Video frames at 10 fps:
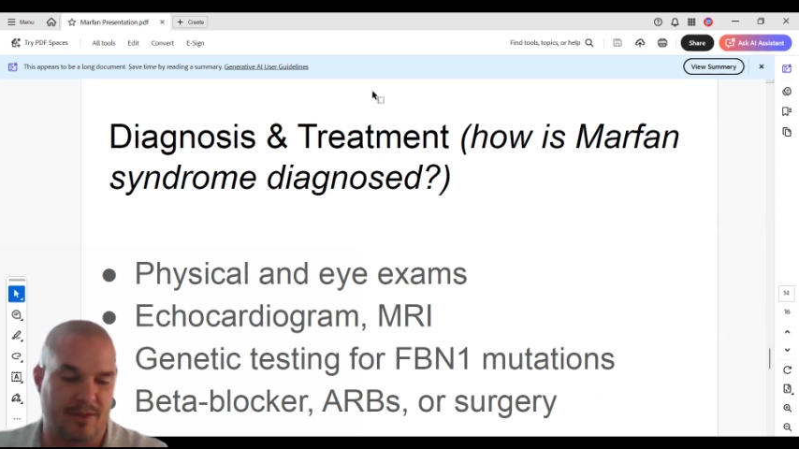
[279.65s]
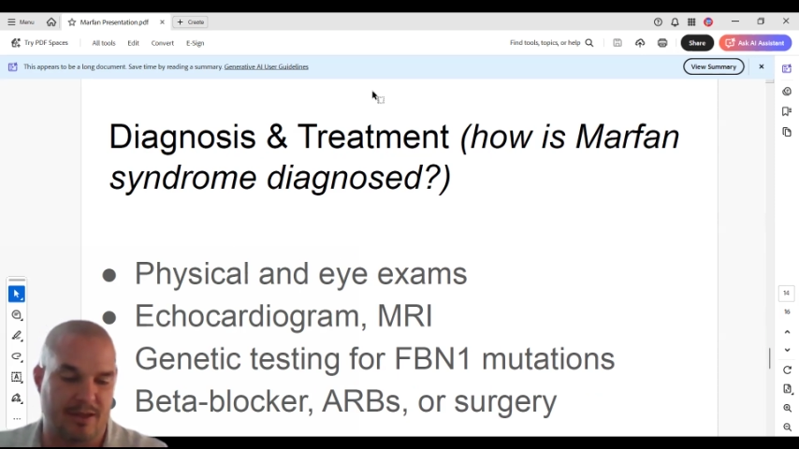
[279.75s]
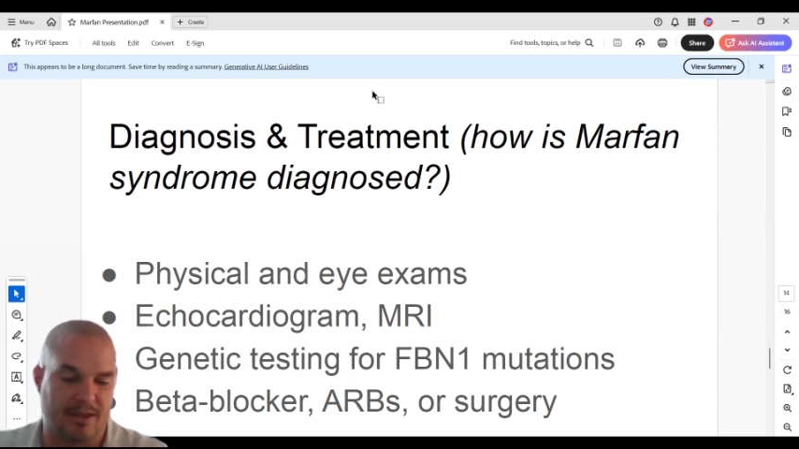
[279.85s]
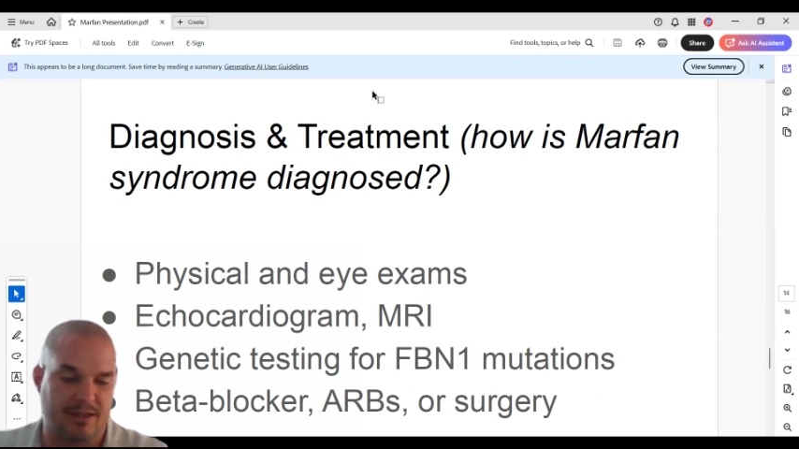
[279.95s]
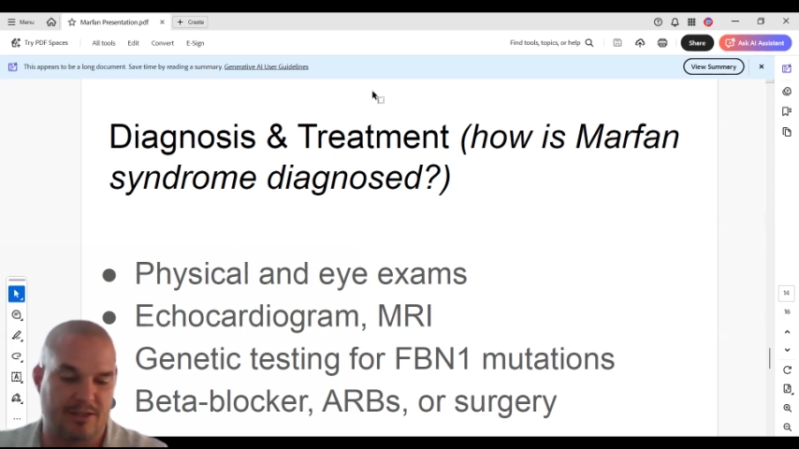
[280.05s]
are
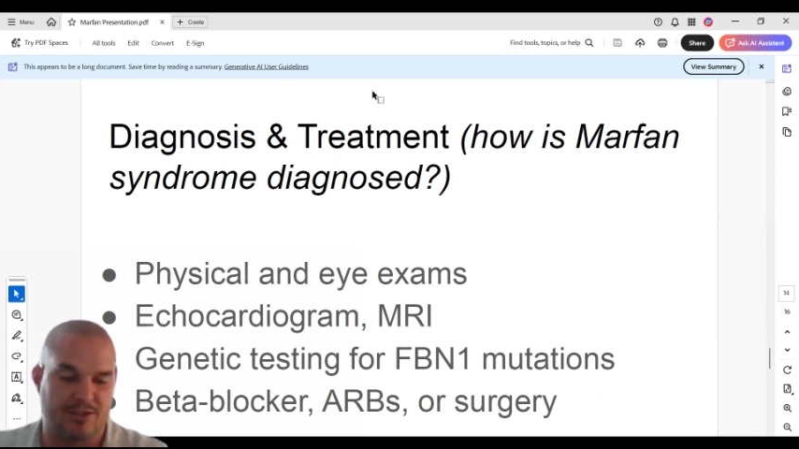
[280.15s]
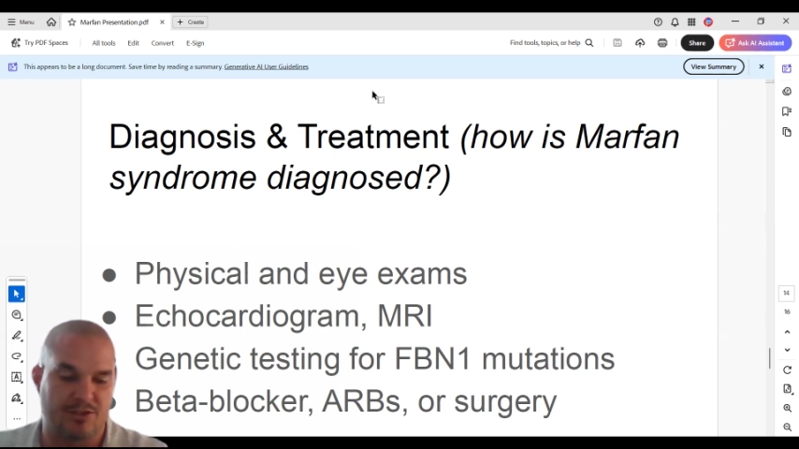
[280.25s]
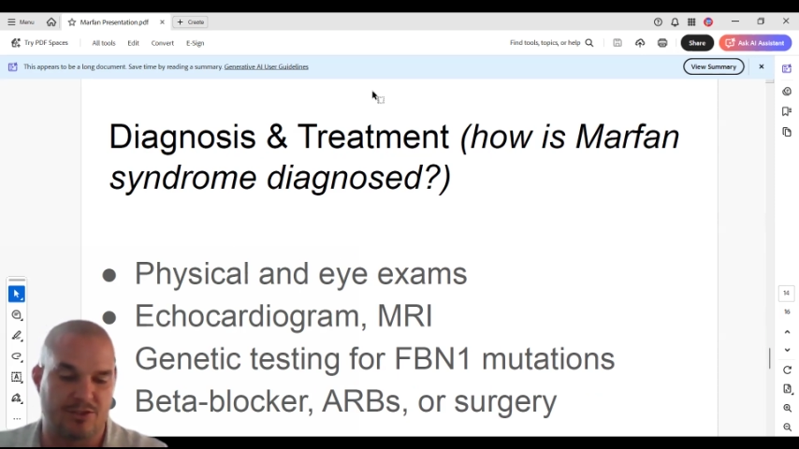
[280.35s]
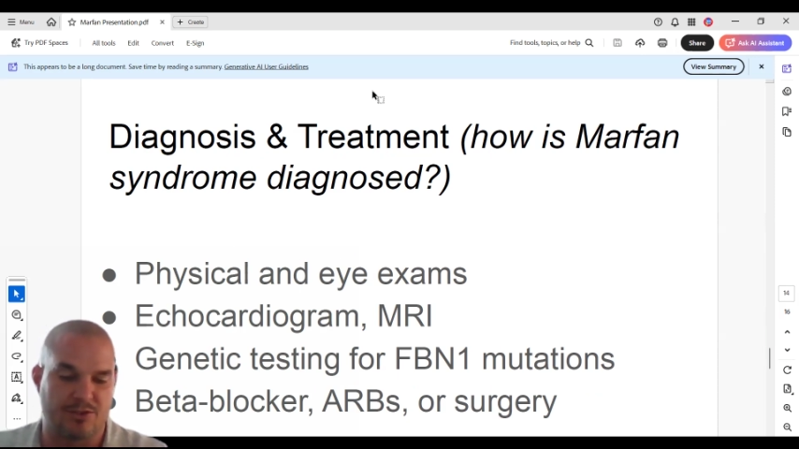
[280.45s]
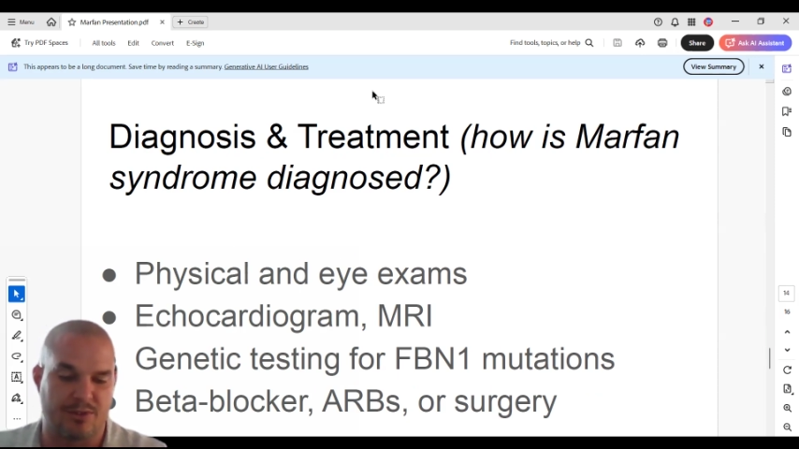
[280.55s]
medications
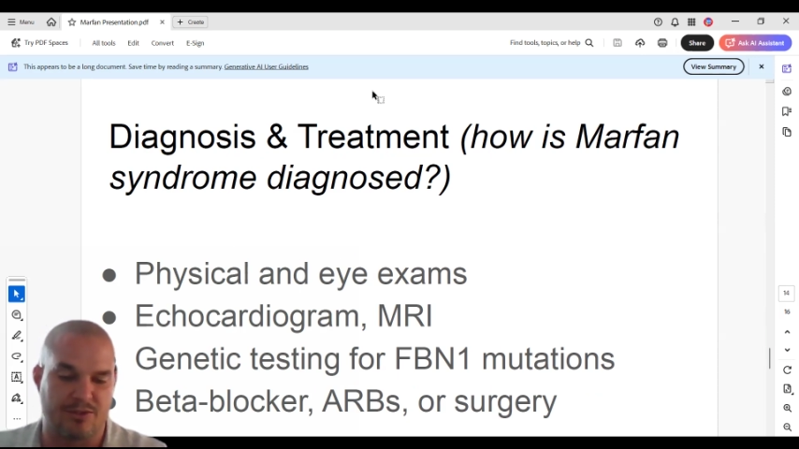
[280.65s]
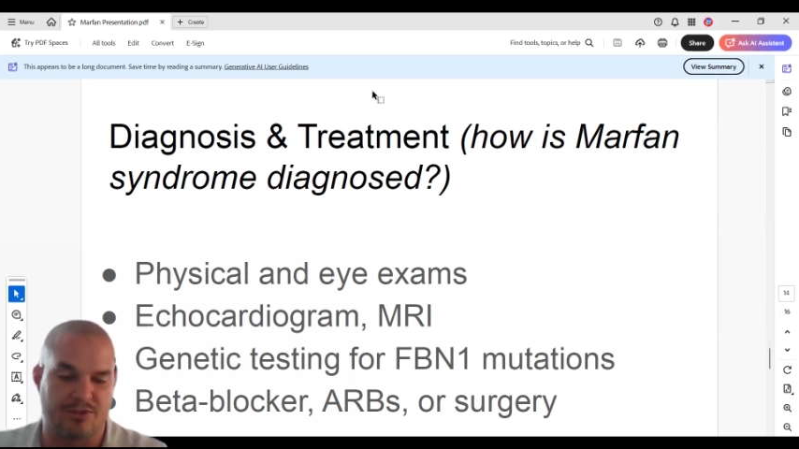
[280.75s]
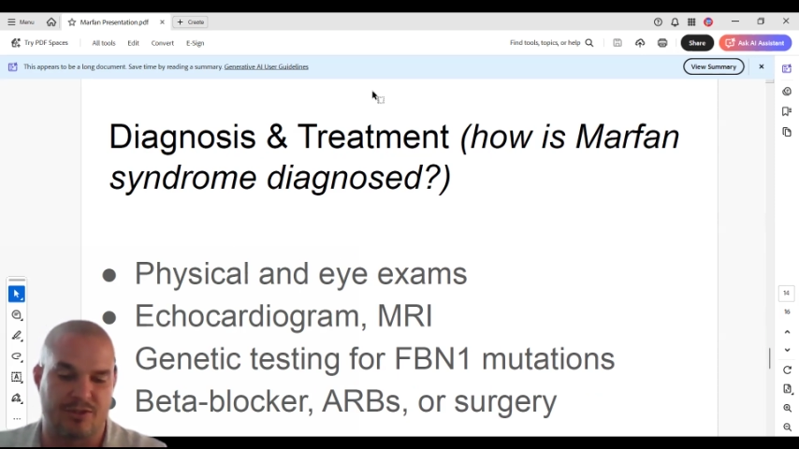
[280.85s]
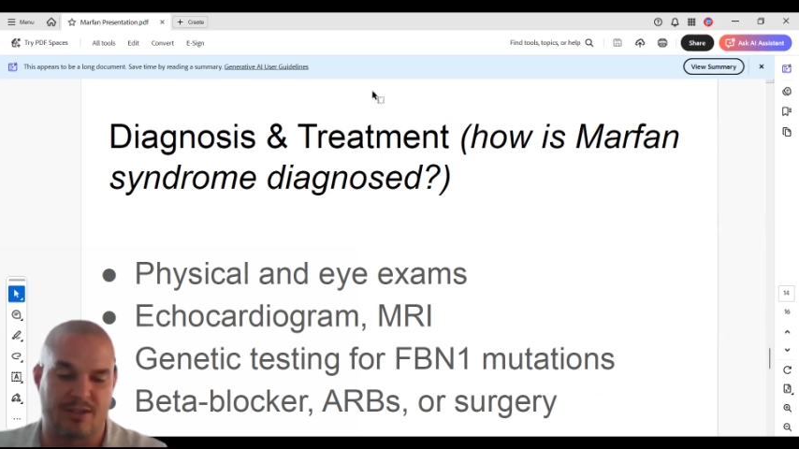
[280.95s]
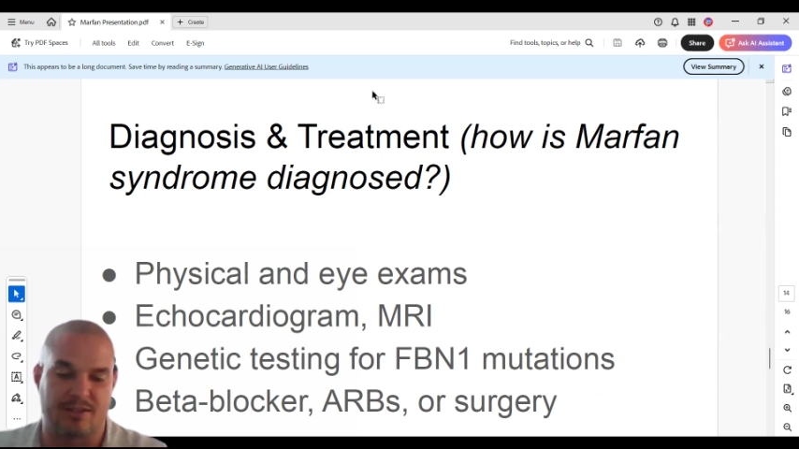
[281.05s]
used to
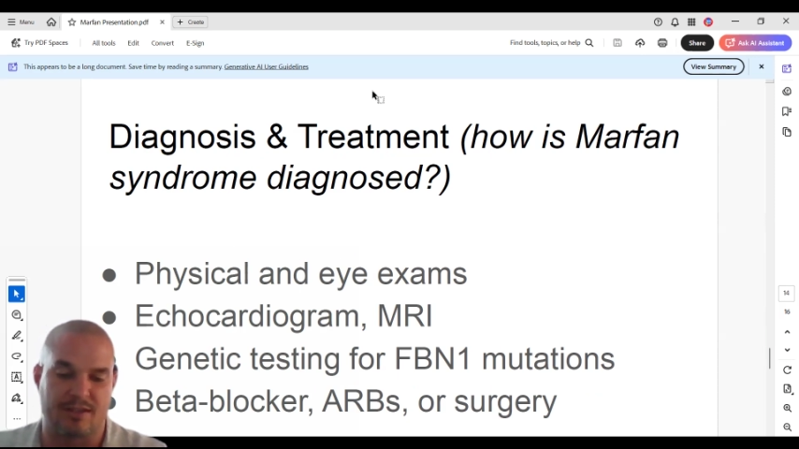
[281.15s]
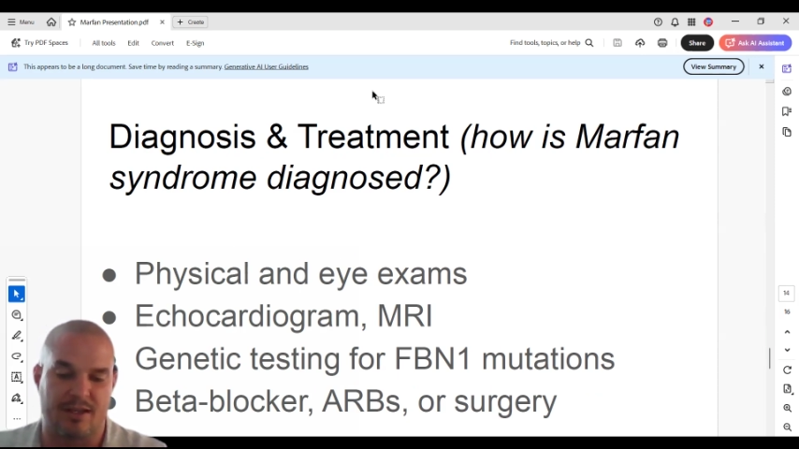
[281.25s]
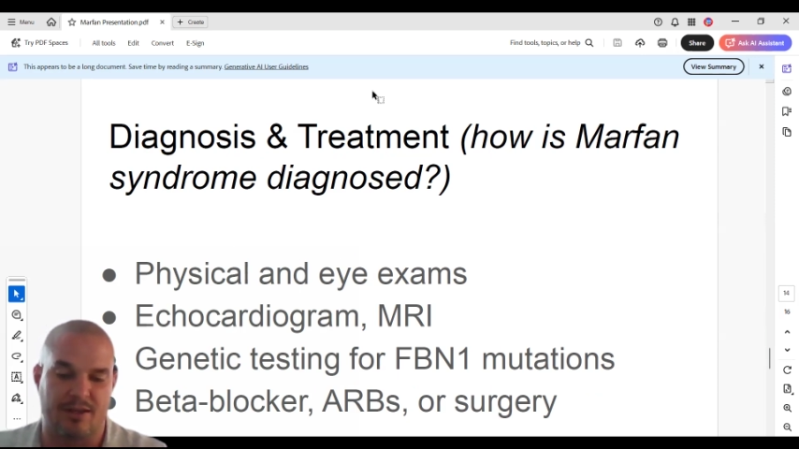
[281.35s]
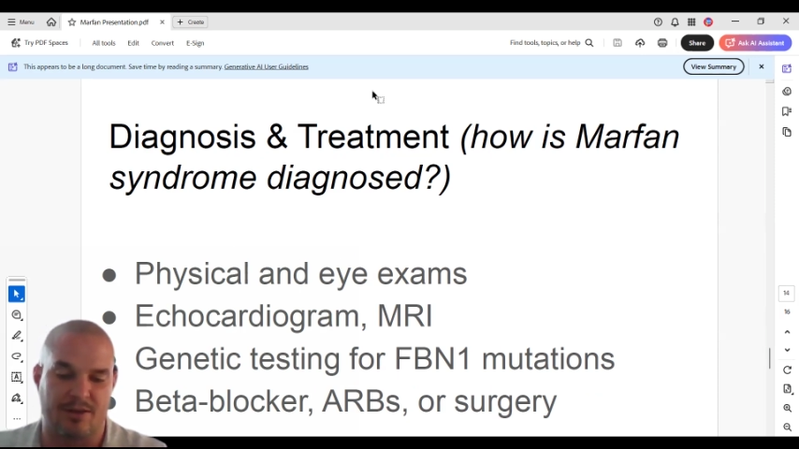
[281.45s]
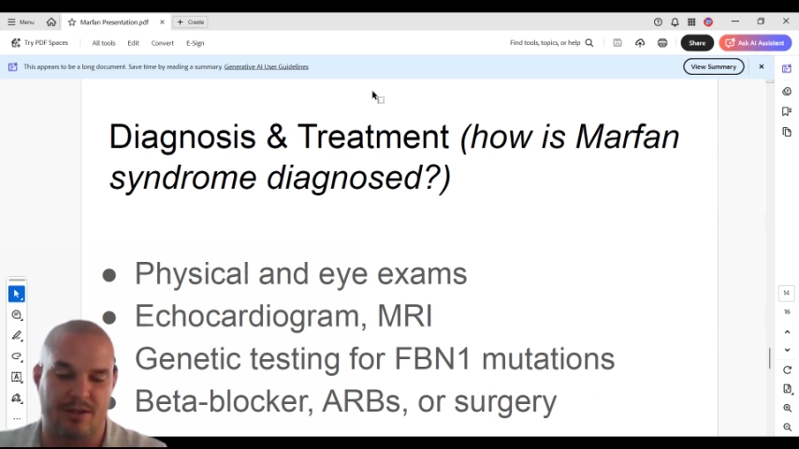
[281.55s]
reduce stress on the
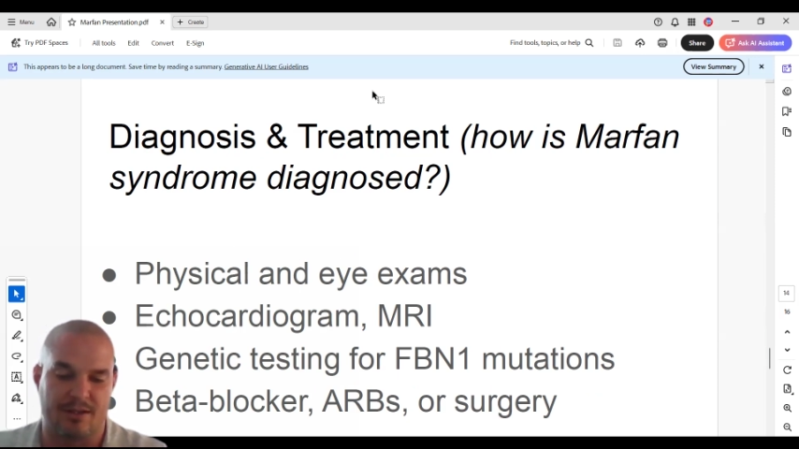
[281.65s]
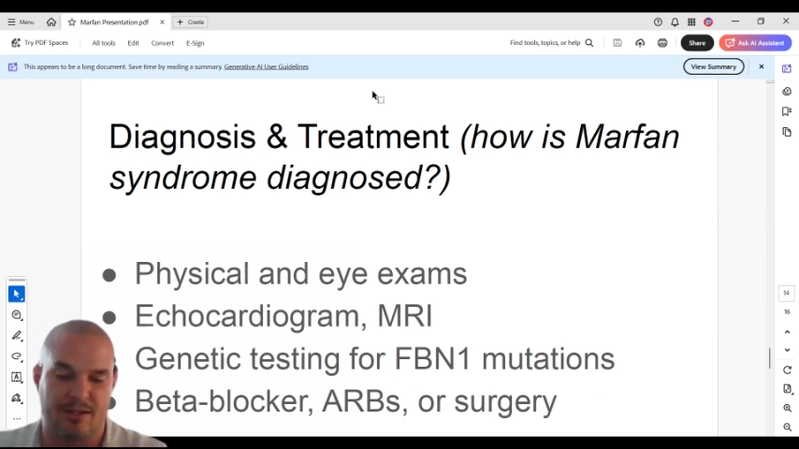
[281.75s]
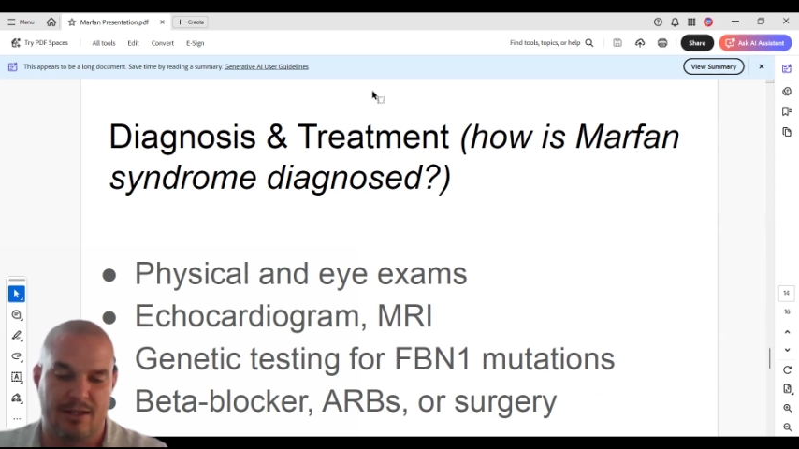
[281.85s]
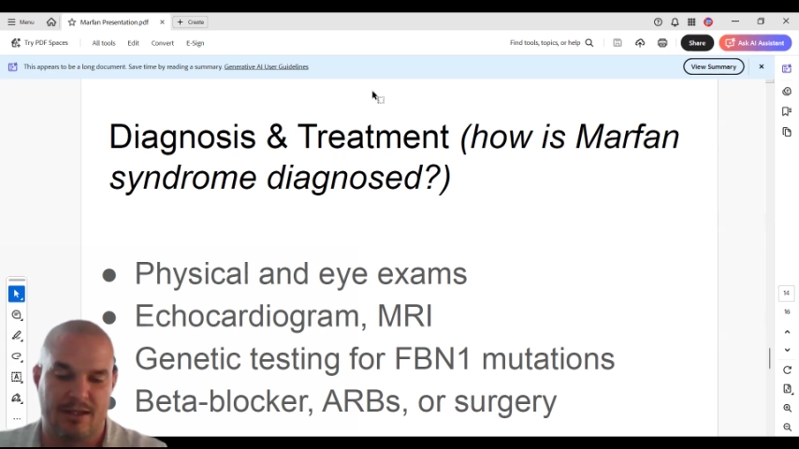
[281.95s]
aorta.